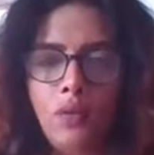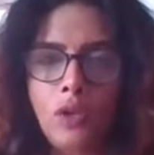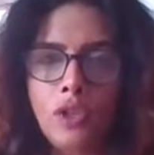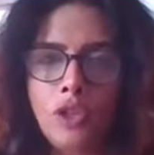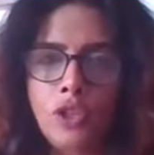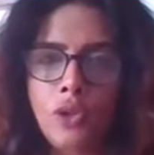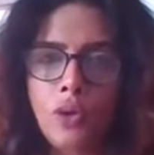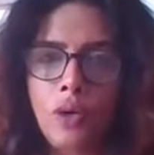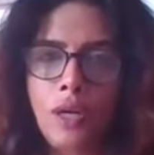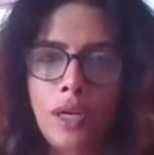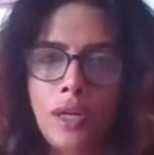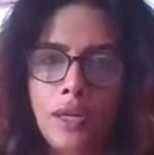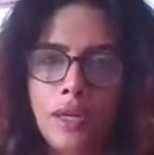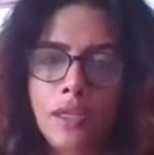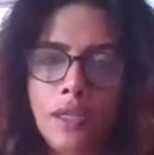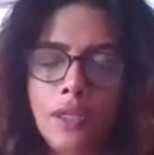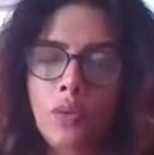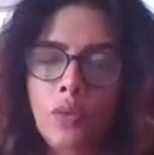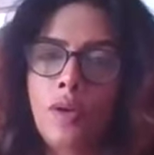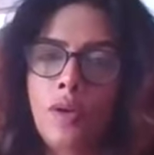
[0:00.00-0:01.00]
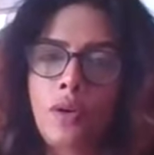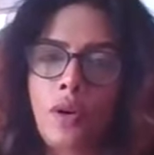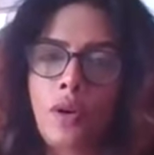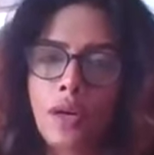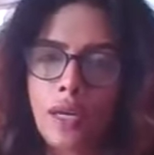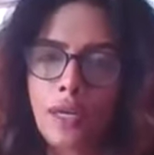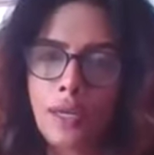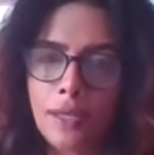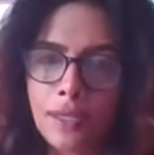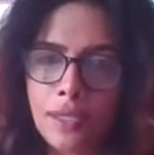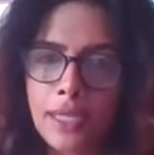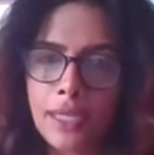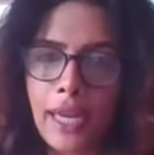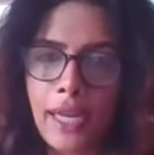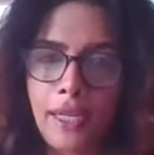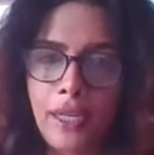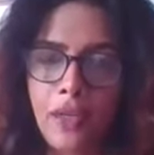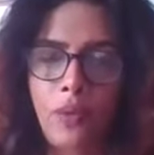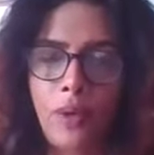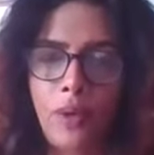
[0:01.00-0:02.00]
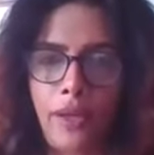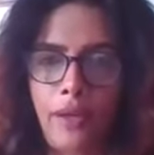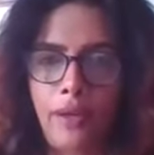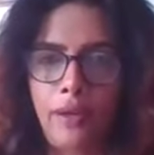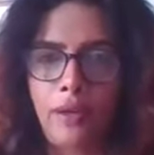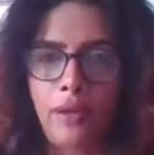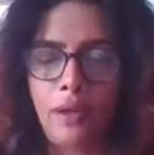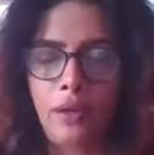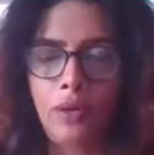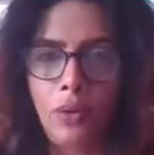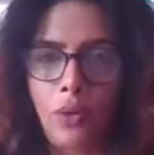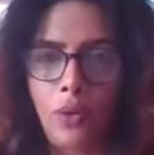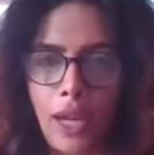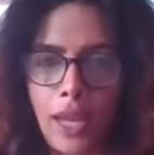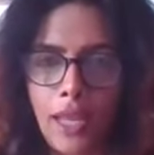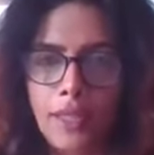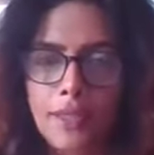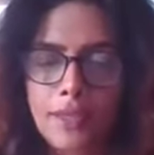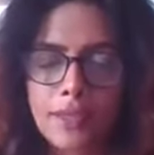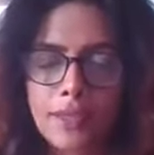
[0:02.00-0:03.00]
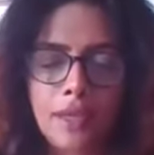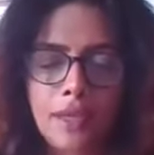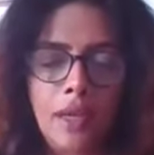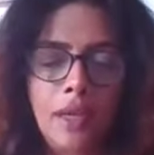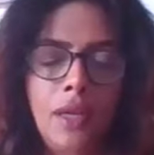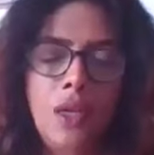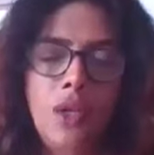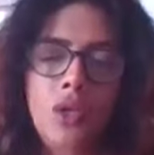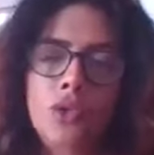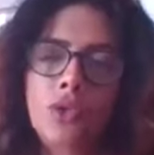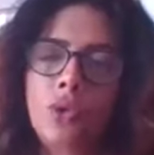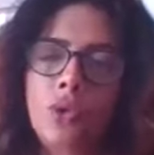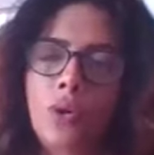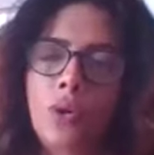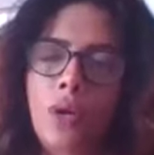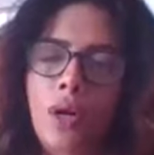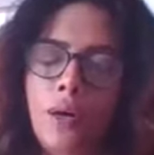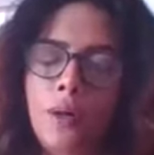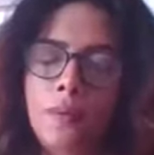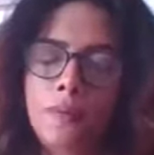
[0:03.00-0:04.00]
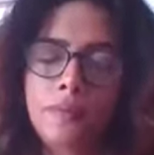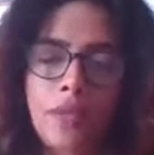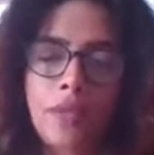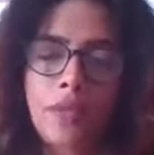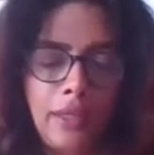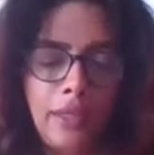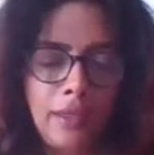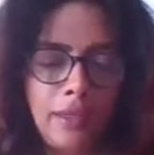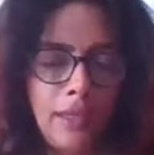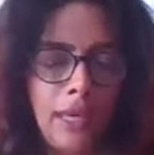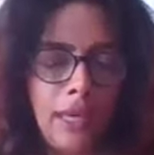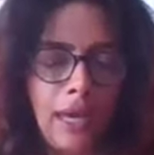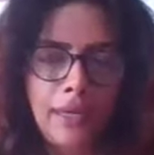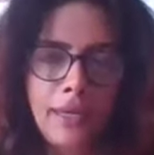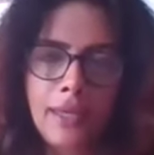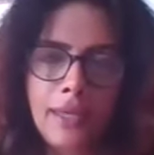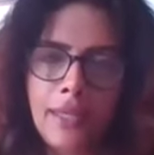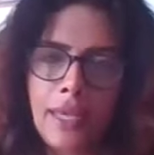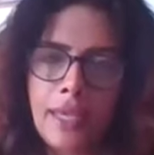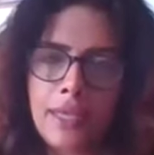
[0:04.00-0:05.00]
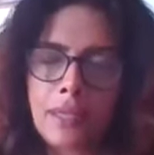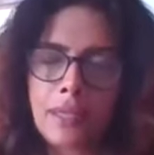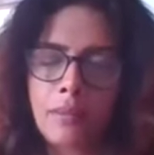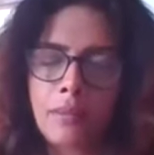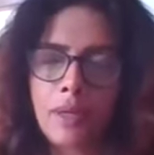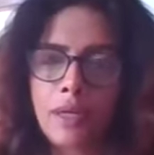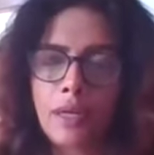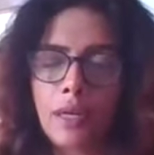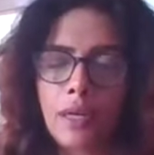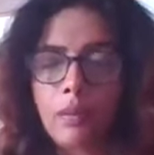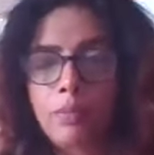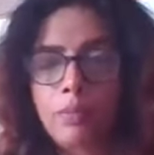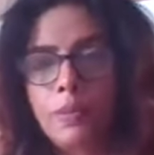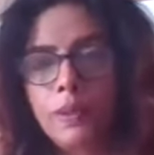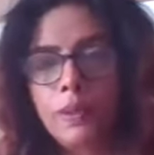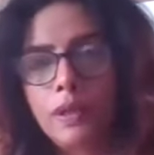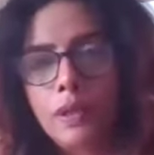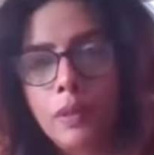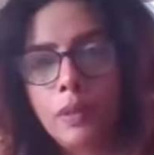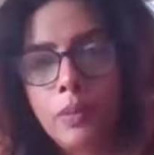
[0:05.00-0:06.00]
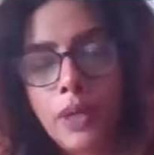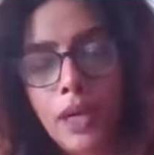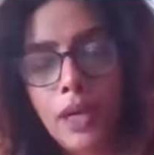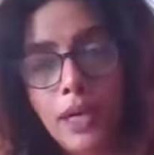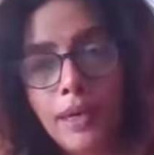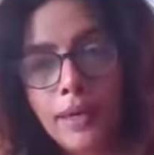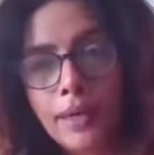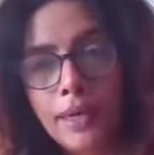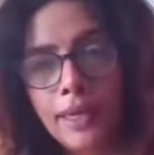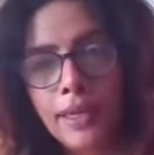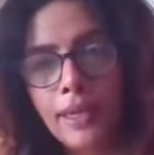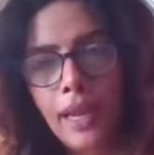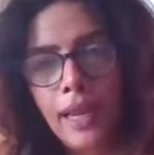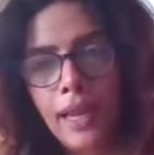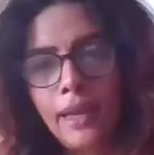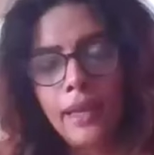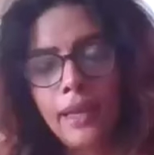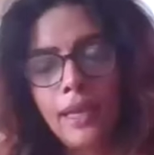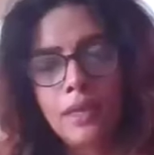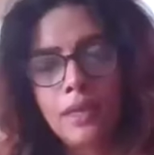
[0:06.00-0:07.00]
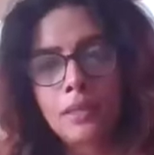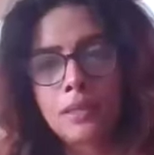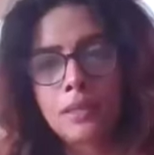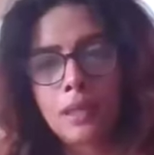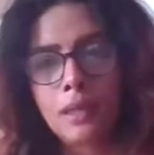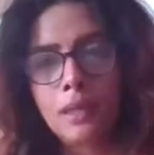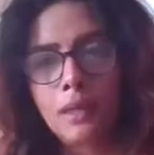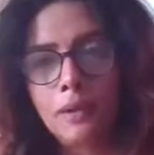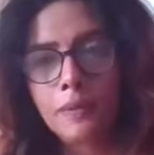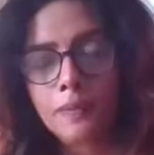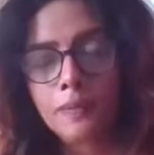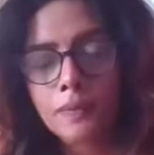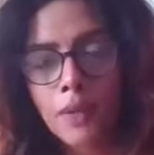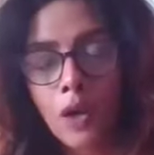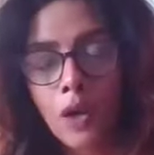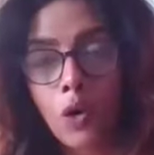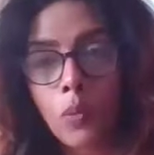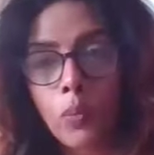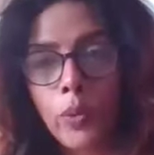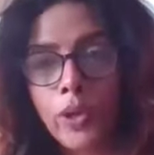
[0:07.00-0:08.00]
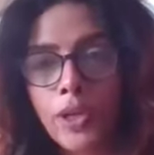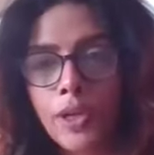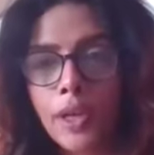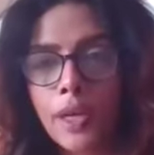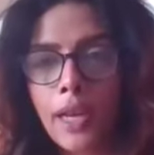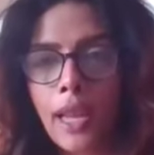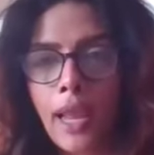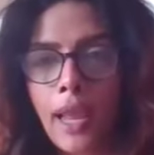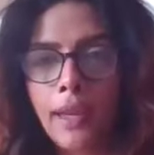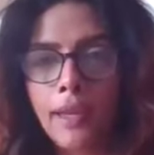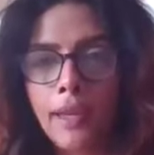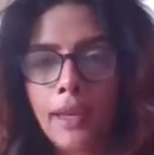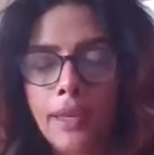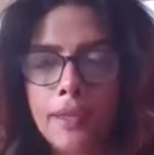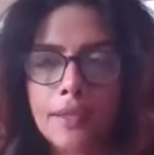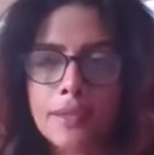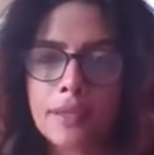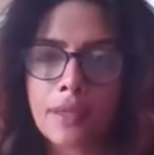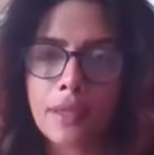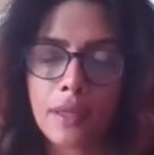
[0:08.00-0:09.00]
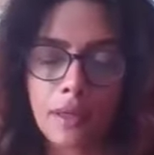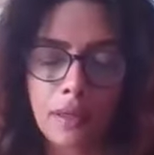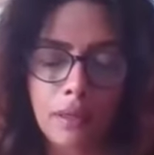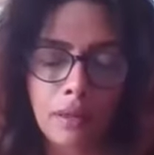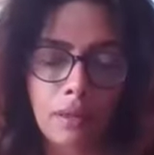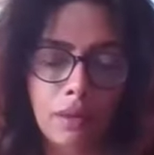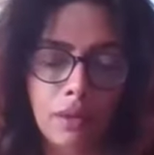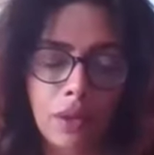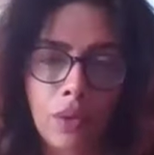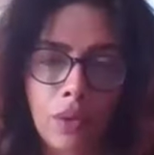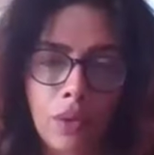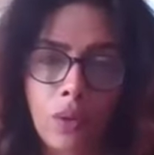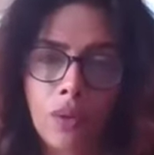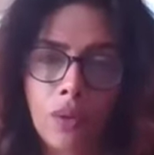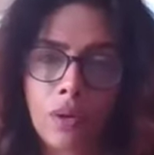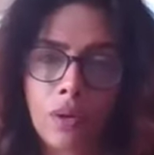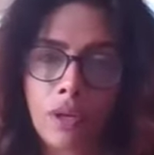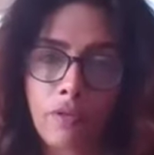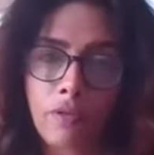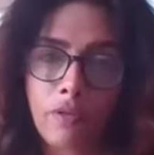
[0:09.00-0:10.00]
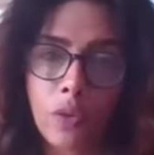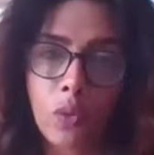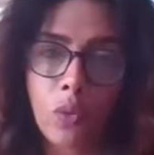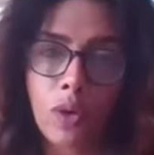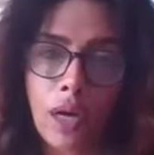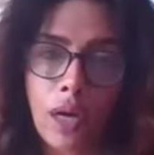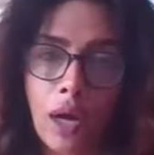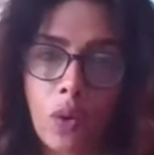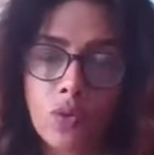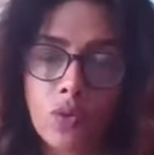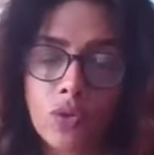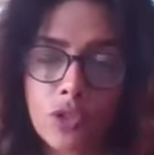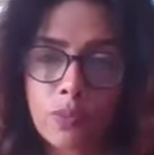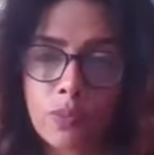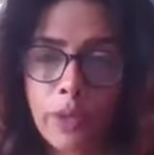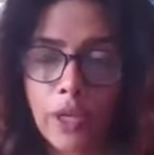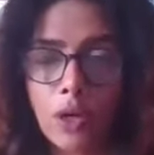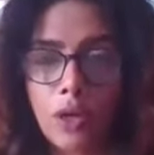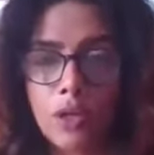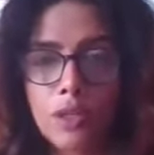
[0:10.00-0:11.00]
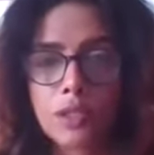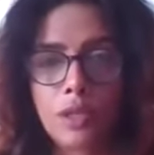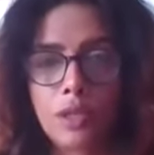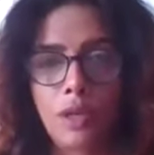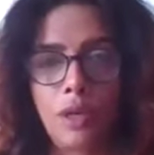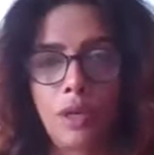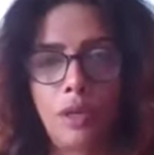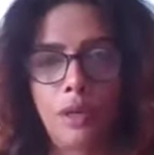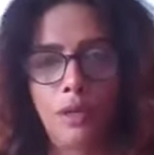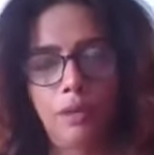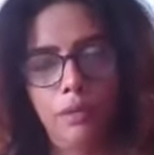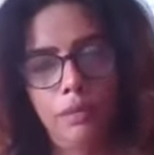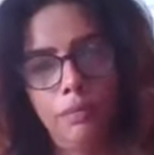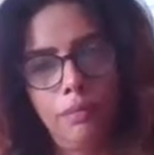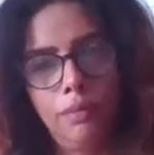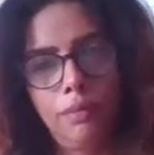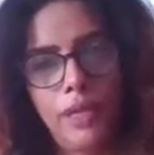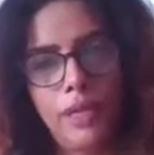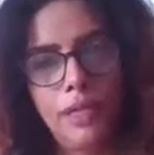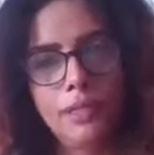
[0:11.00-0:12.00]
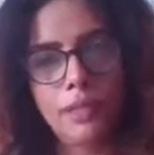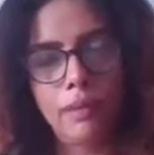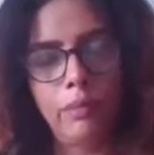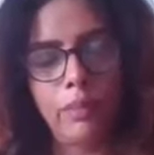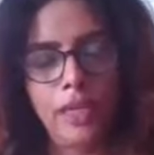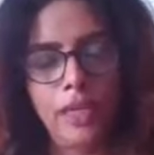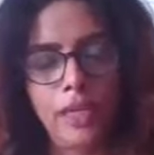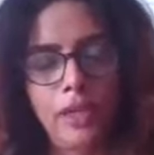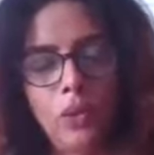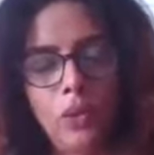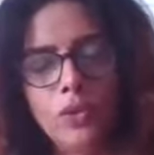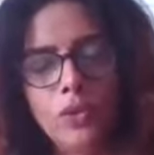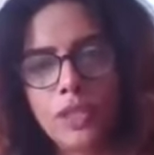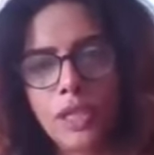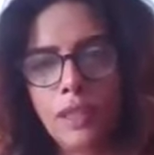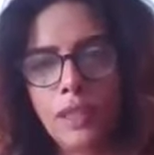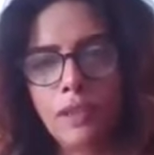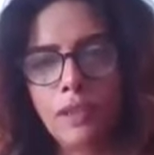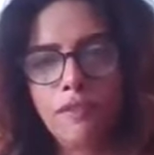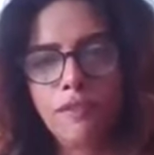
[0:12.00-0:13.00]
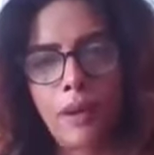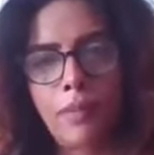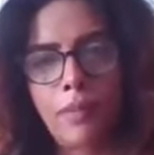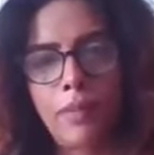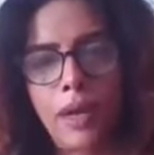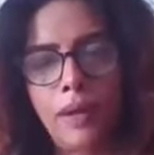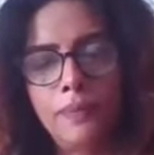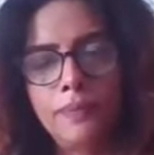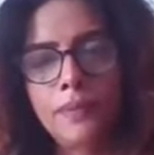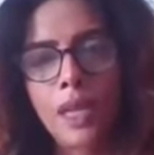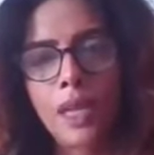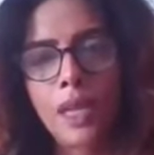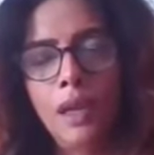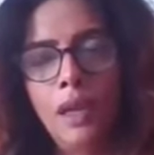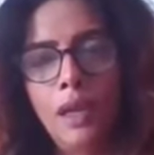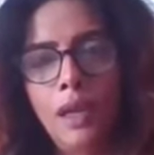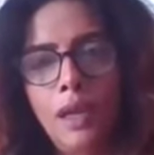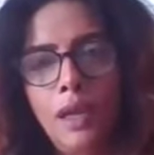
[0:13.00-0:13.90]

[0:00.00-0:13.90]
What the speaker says: And what you learn, you will not learn anywhere, else. So I think Anand has summed it up brilliantly, and his opinion and his, review counts because he's somebody who's seen the pharma,